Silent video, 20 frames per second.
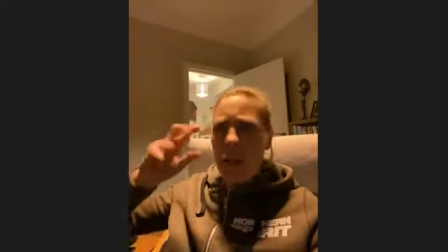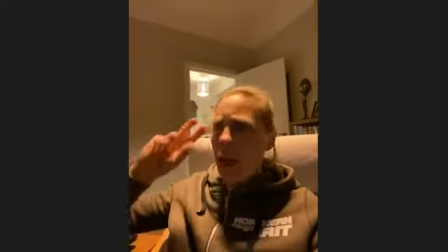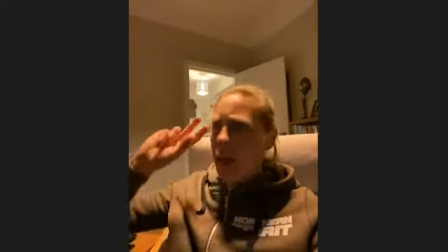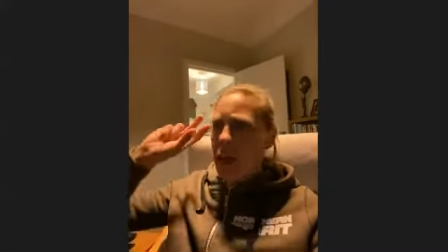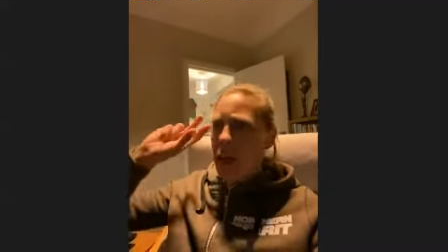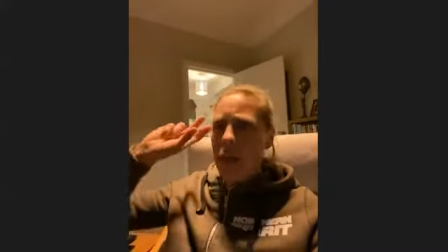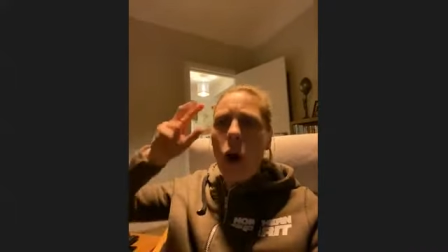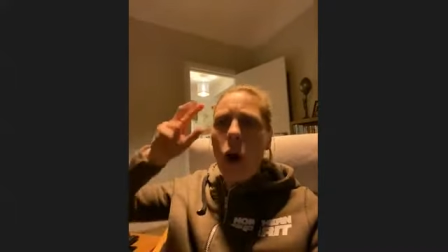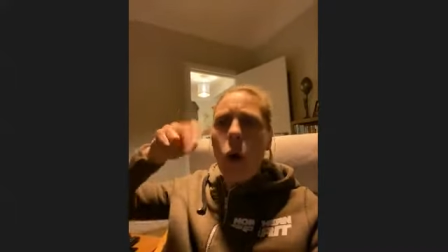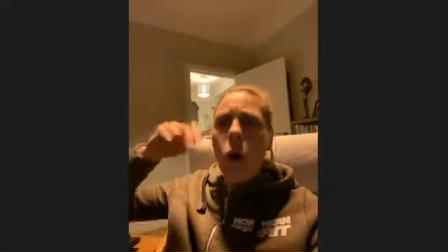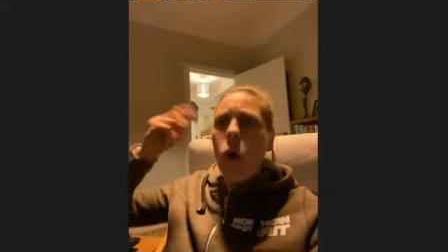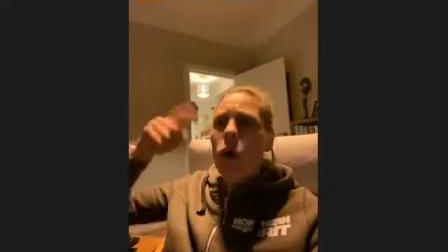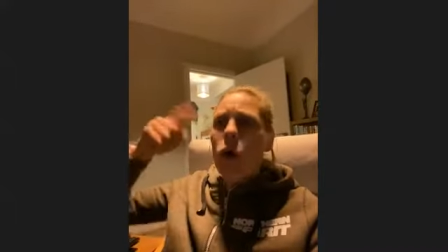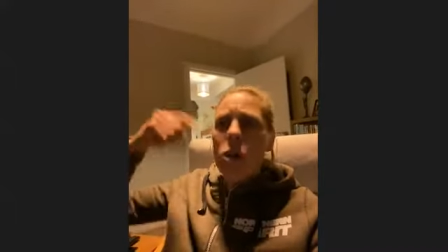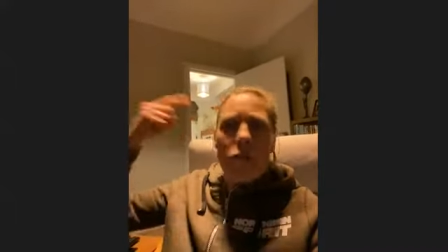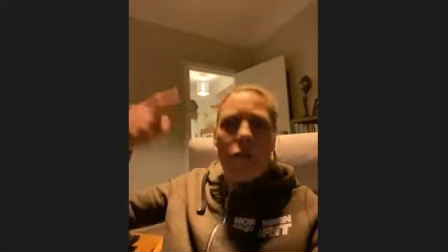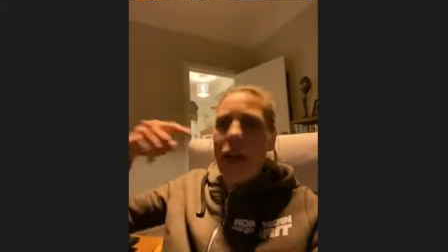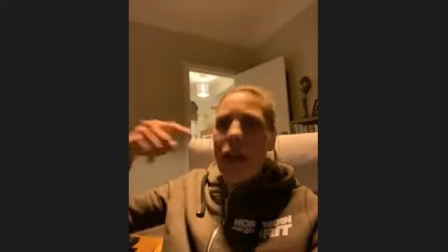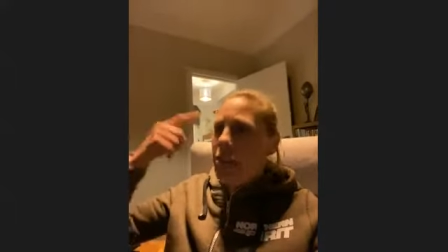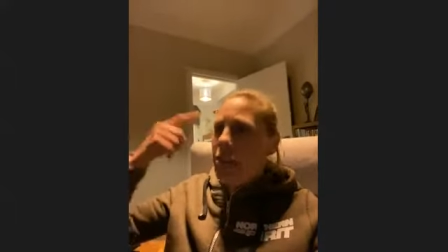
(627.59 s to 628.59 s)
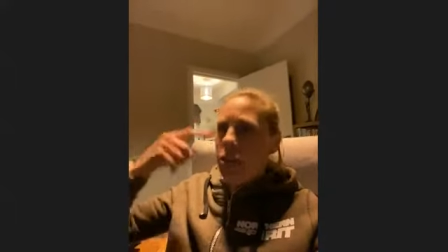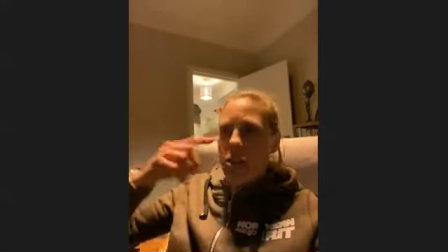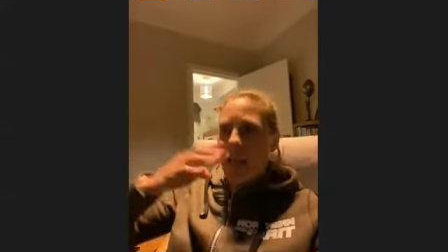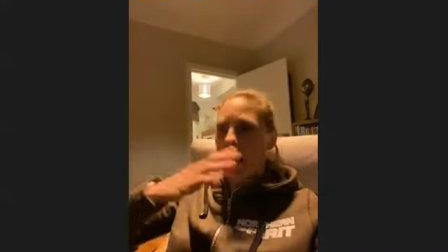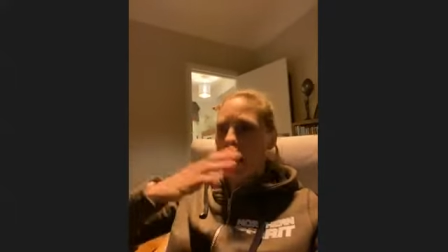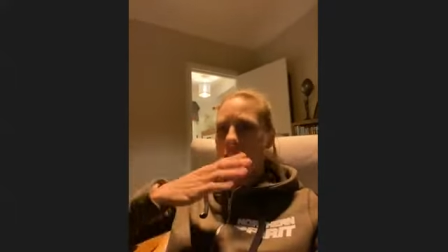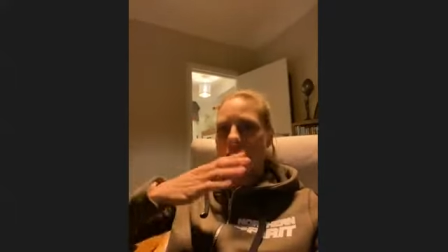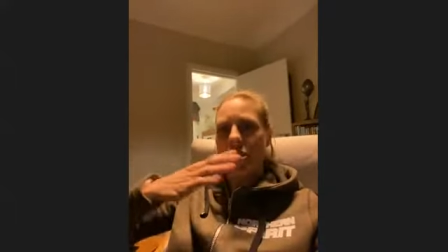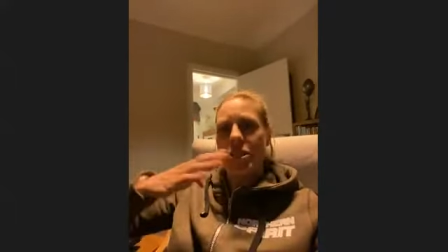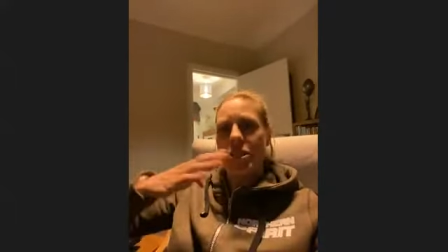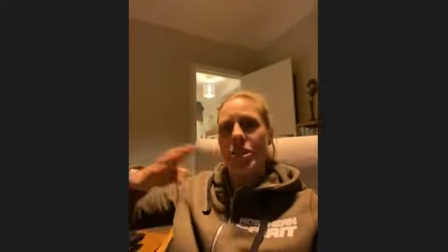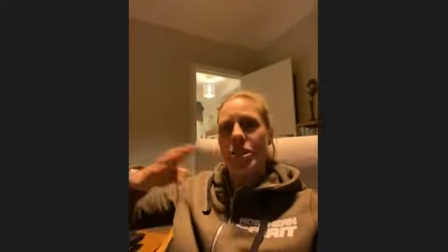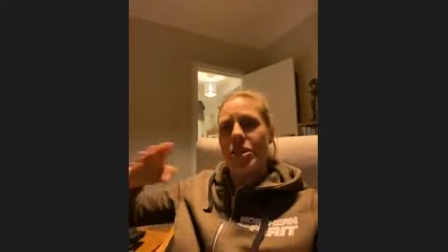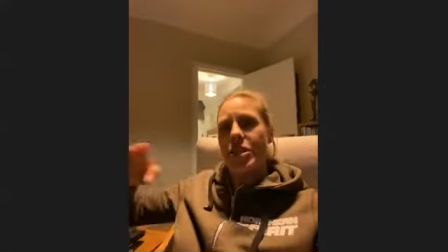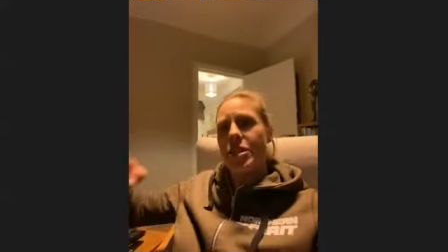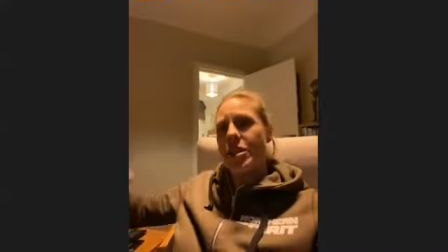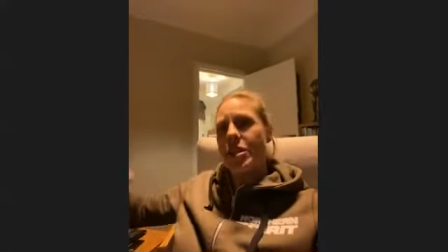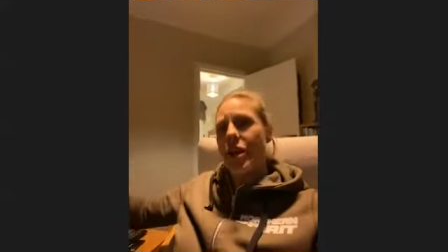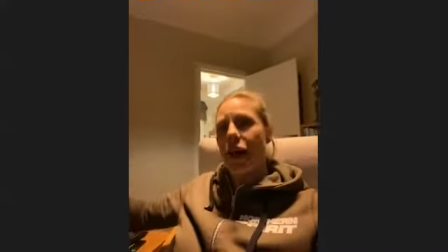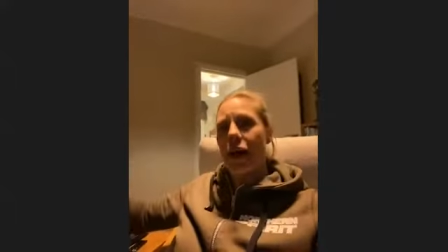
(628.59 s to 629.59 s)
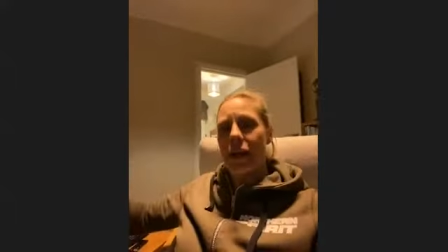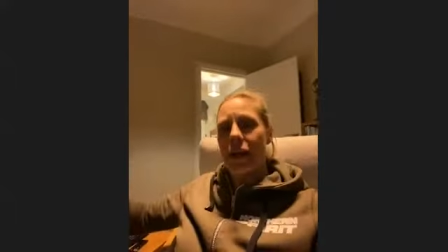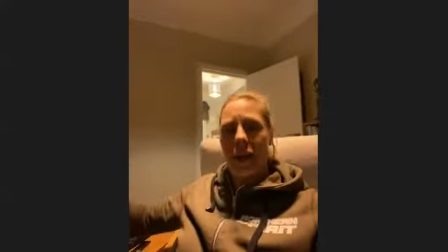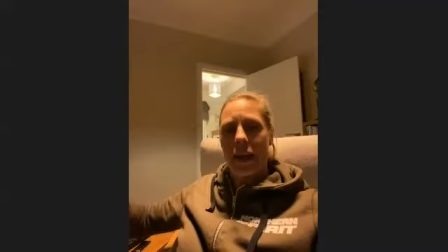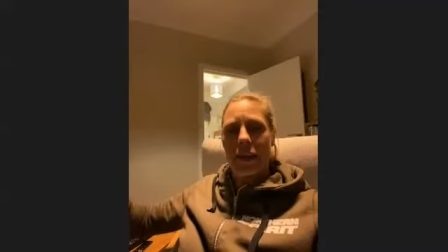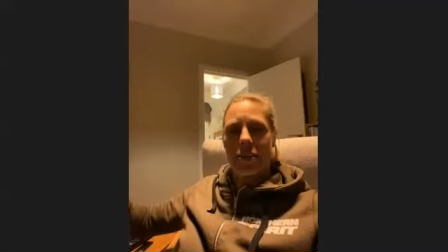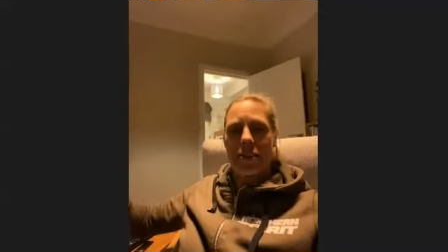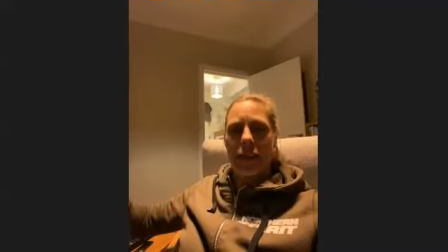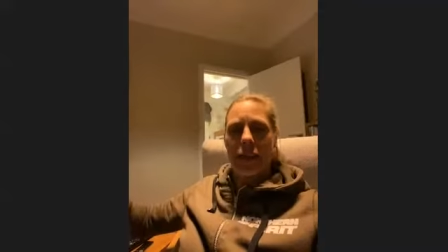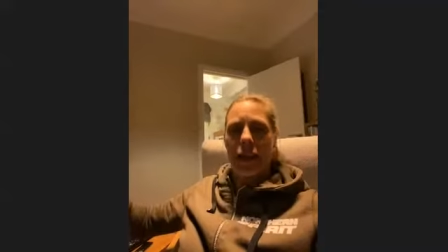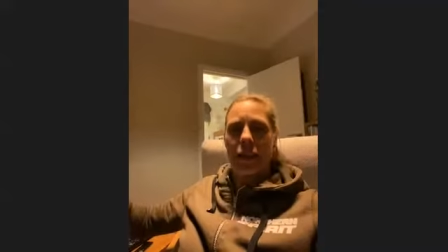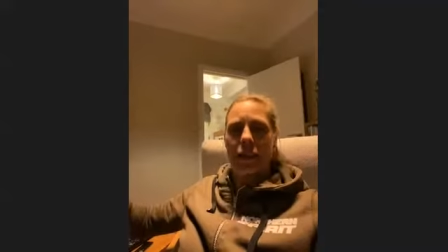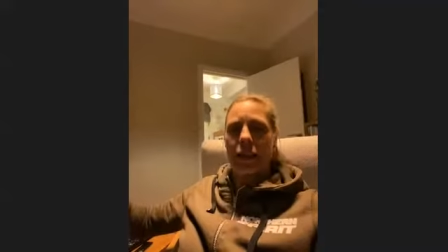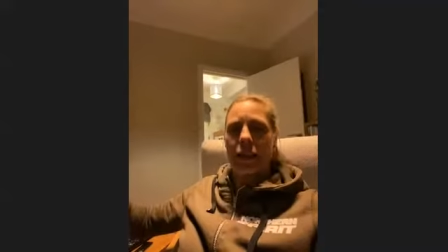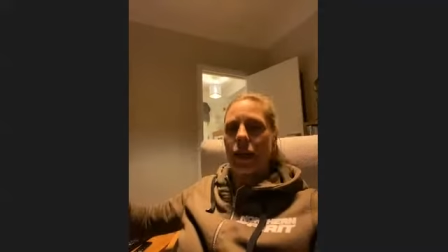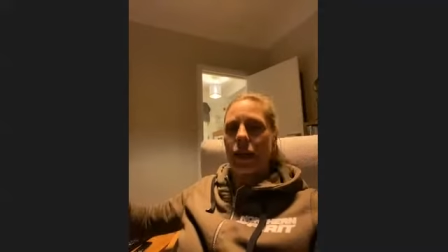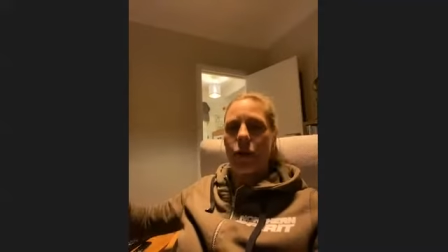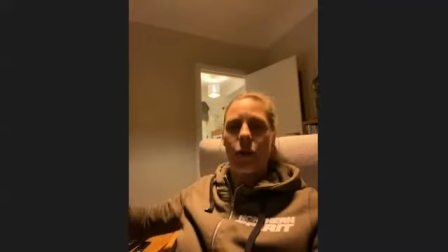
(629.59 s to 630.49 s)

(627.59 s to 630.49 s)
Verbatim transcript: all of that, just like, did, did, did, did, I exactly know